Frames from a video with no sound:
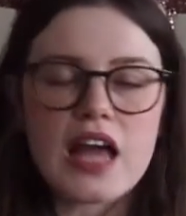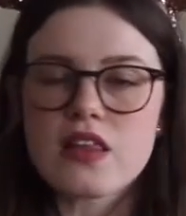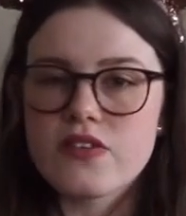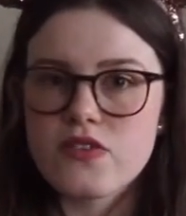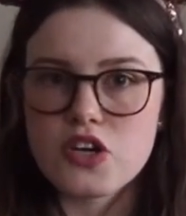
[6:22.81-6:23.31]
I
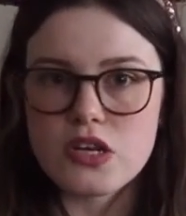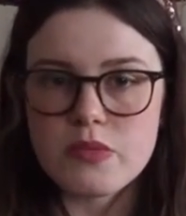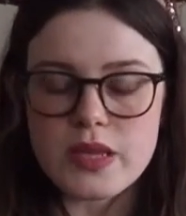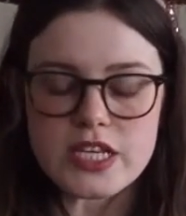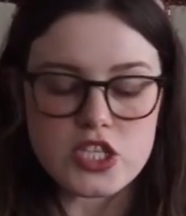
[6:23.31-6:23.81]
love a
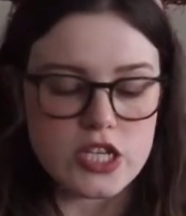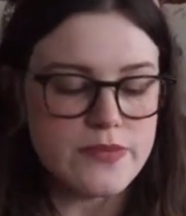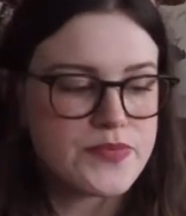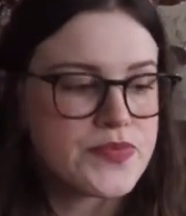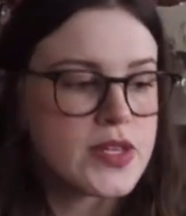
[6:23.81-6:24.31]
good
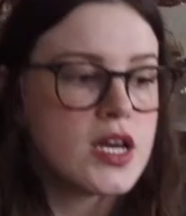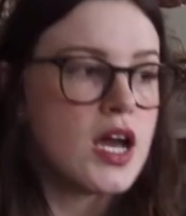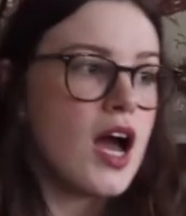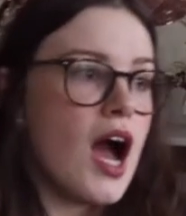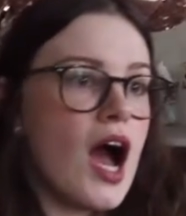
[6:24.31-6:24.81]
blazer.
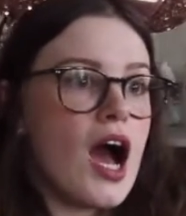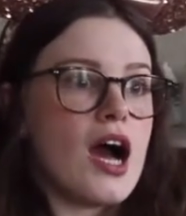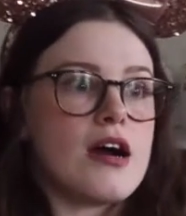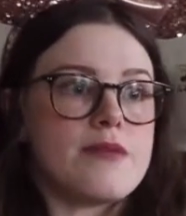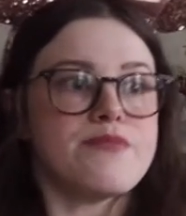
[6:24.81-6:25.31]

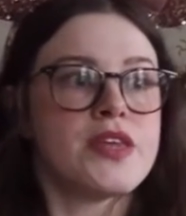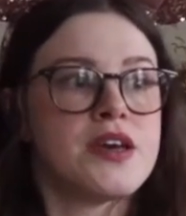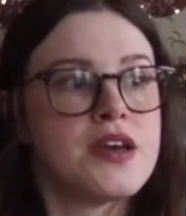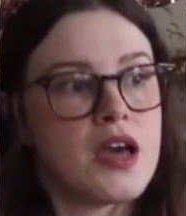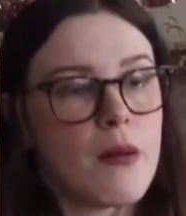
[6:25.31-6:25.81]

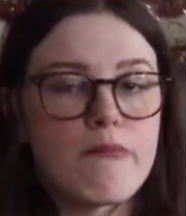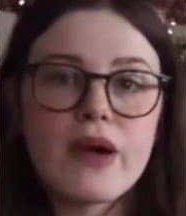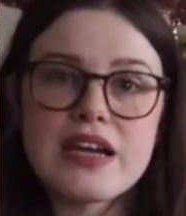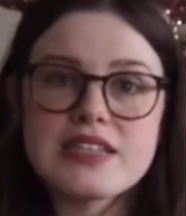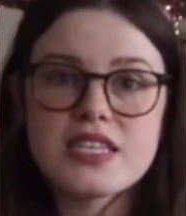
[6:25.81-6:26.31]

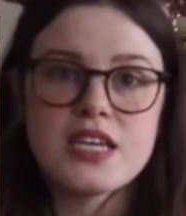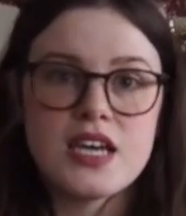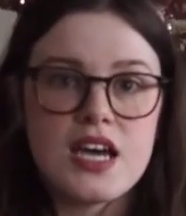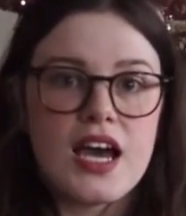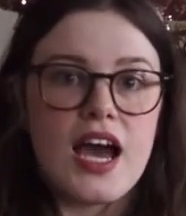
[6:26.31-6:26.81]
But
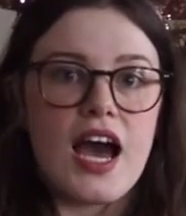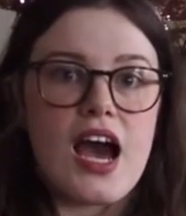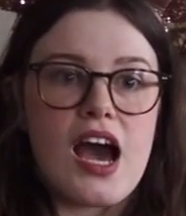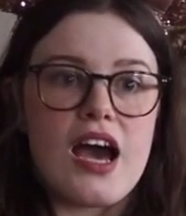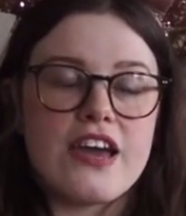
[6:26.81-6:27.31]

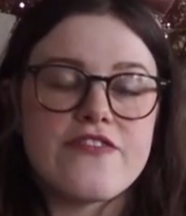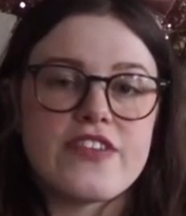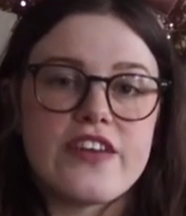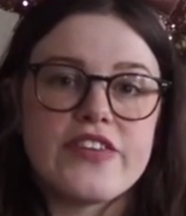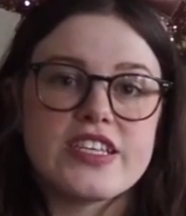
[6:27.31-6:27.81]

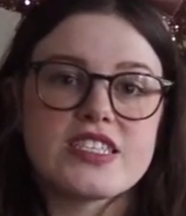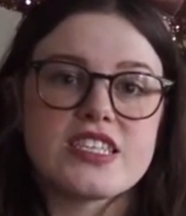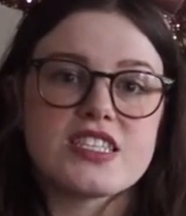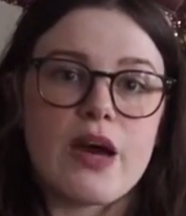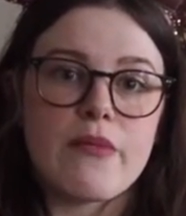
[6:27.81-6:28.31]
if it is
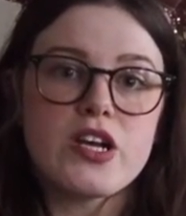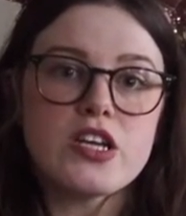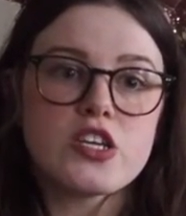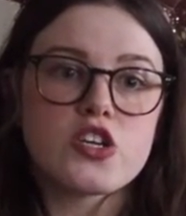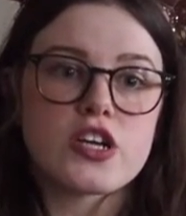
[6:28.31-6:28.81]
the
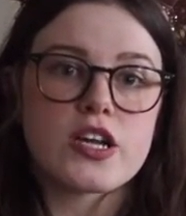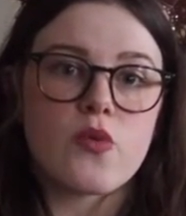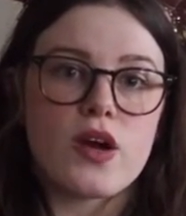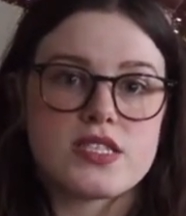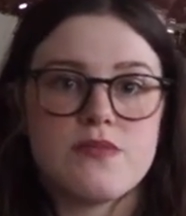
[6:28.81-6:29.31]
summer, you're going
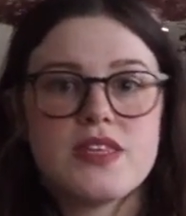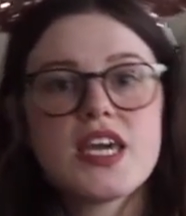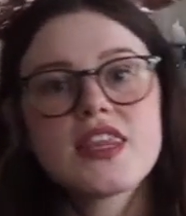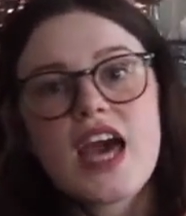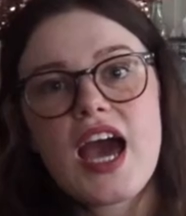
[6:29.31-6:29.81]
to want
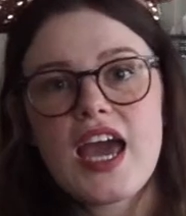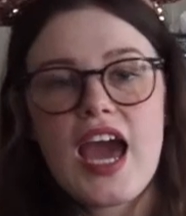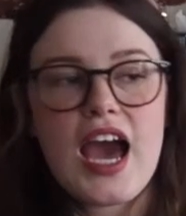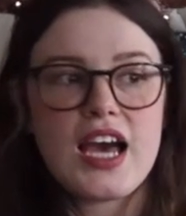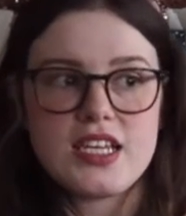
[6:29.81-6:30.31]
something that
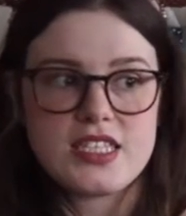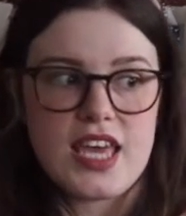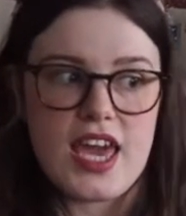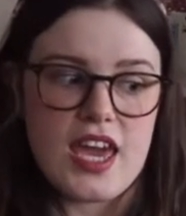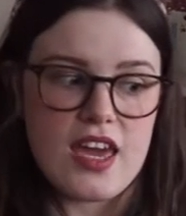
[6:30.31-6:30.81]
has
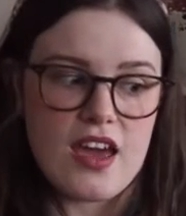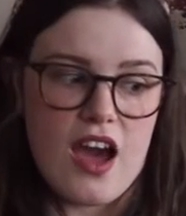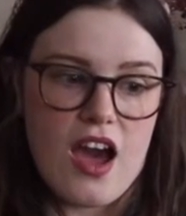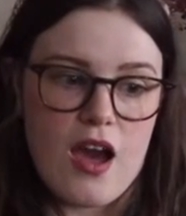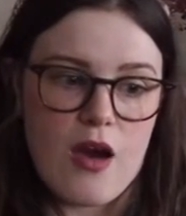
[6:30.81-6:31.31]
a
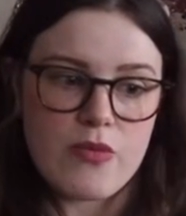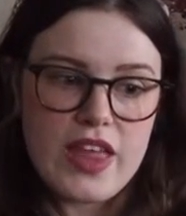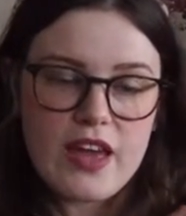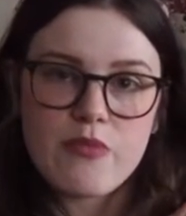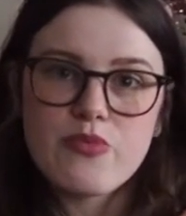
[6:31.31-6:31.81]

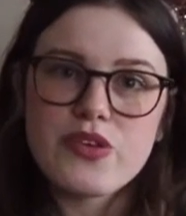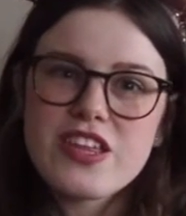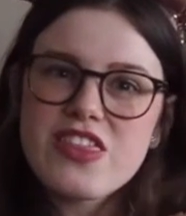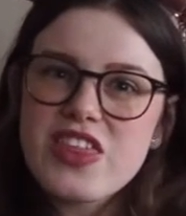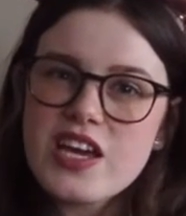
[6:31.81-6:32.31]
like
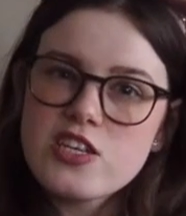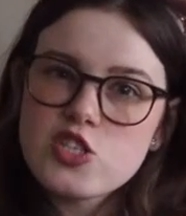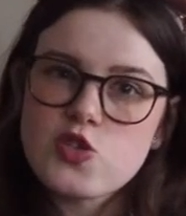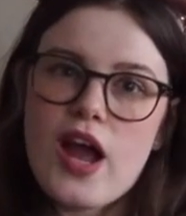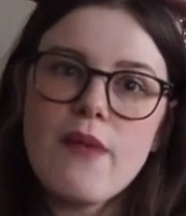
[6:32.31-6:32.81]
pretty thick
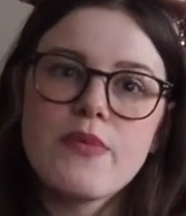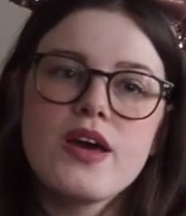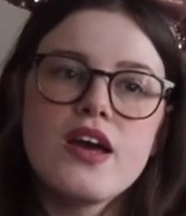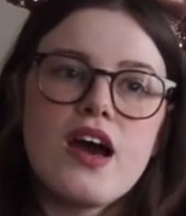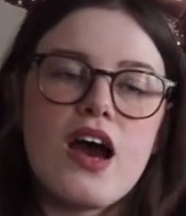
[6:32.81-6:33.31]
strap.
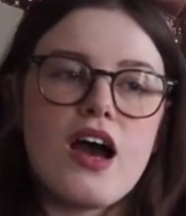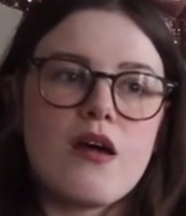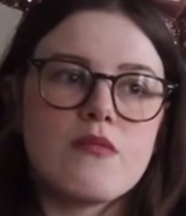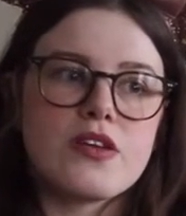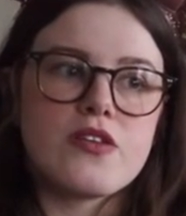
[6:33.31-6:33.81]

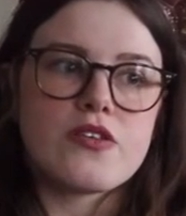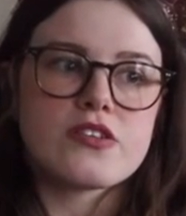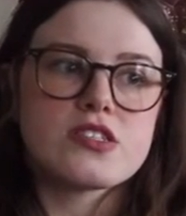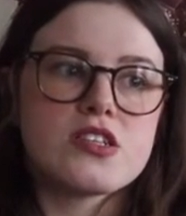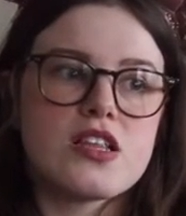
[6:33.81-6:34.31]
You know,
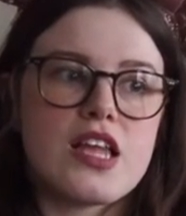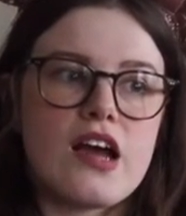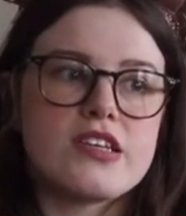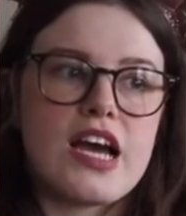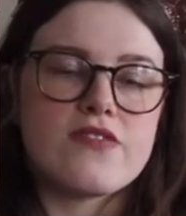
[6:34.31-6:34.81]
you're still
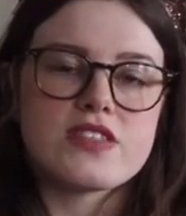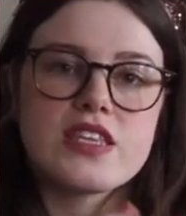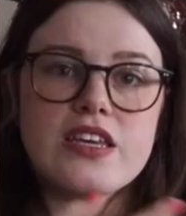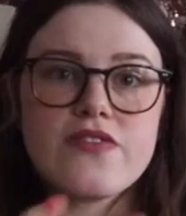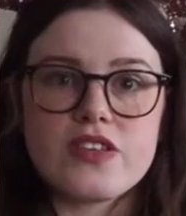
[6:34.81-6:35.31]
allowed to have
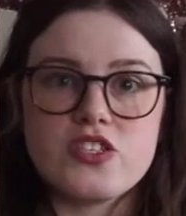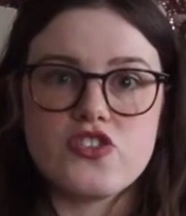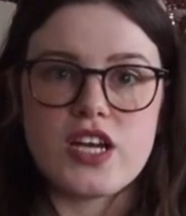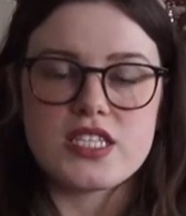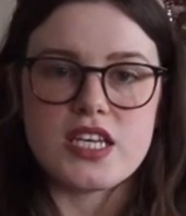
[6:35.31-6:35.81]
sleeveless
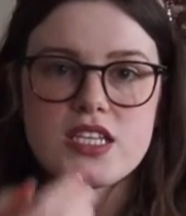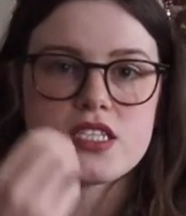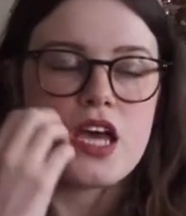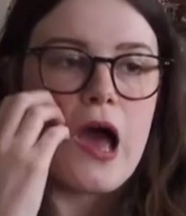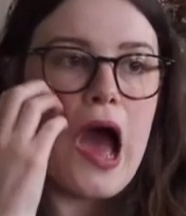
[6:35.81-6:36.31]

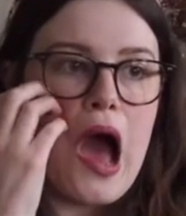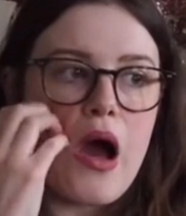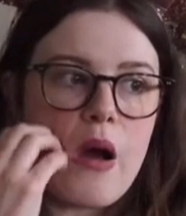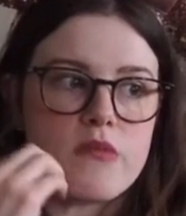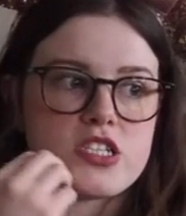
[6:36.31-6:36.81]
dresses,
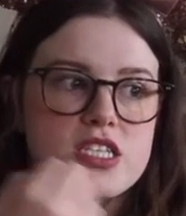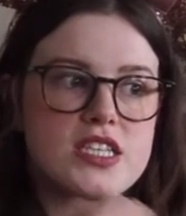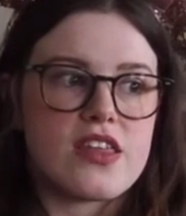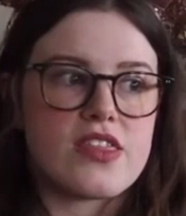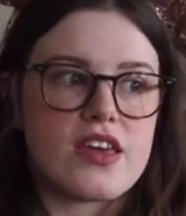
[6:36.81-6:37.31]
just
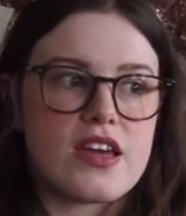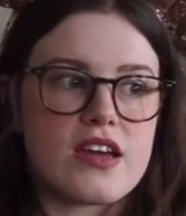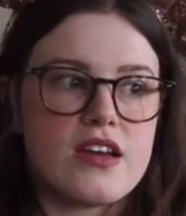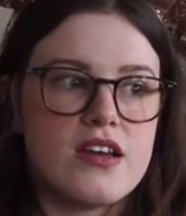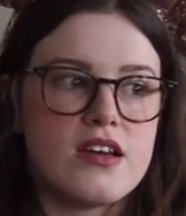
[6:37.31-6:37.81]

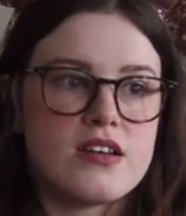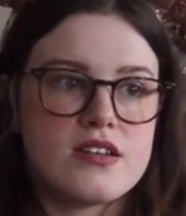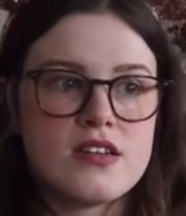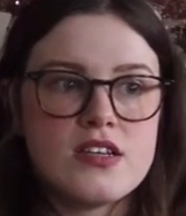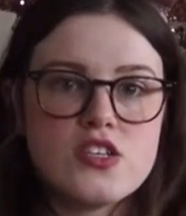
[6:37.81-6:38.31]
nothing
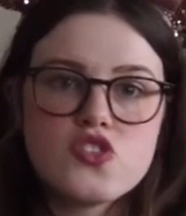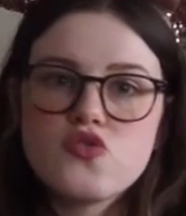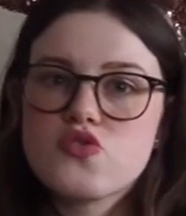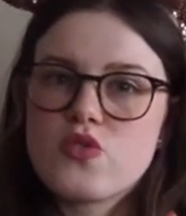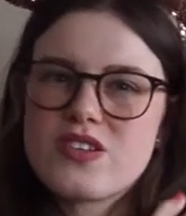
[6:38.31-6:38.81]

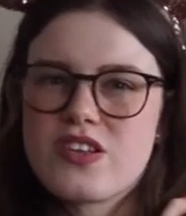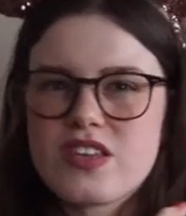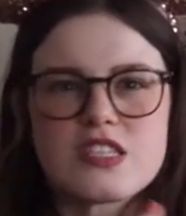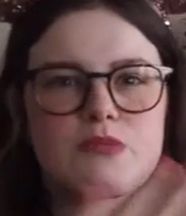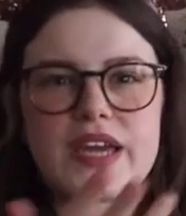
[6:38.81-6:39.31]
too short,
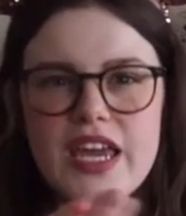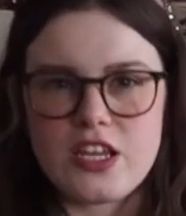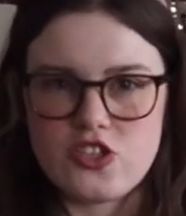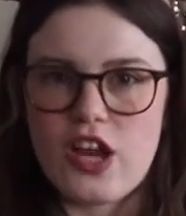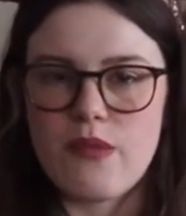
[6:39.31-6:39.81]
nothing
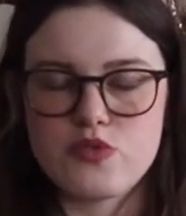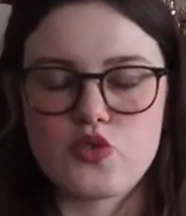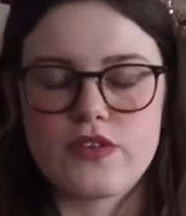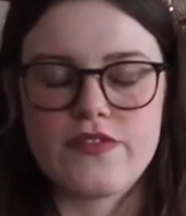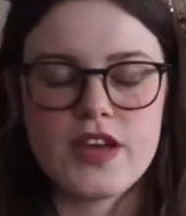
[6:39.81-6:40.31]
spaghetti strap
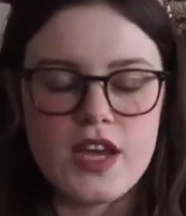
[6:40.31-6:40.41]
sort of.